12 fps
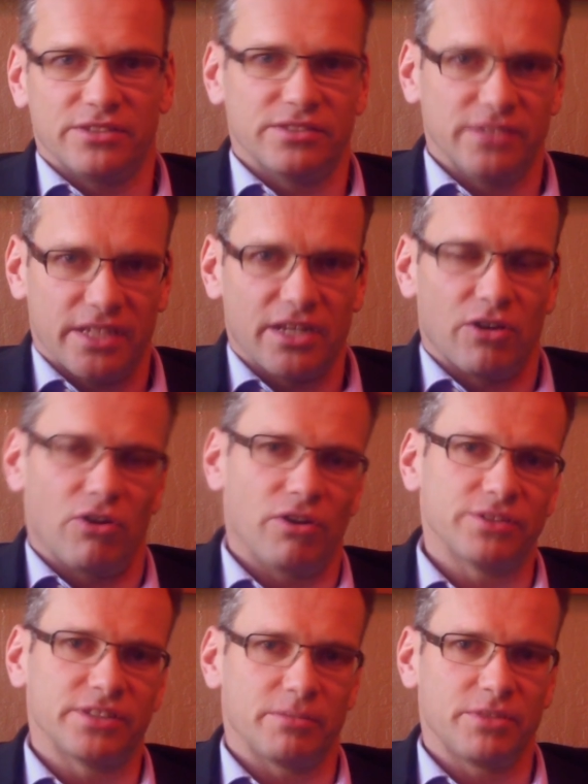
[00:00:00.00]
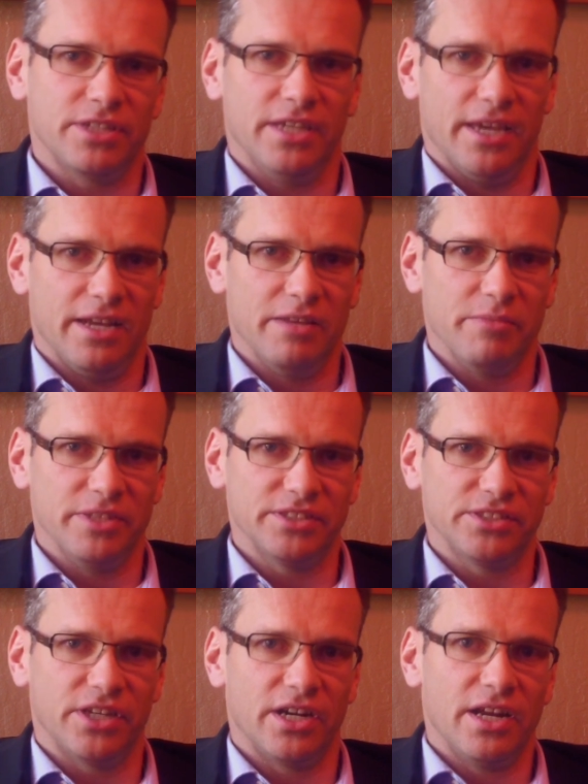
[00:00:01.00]
So that are all some key
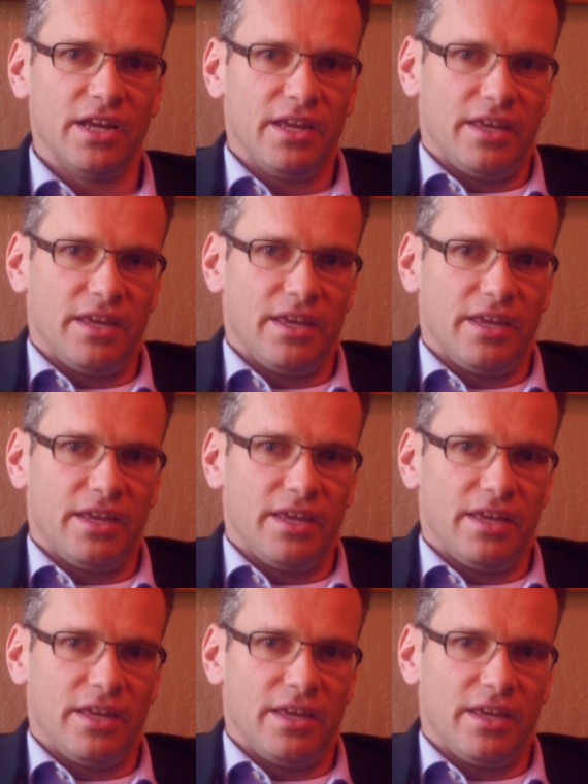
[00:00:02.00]
elements there.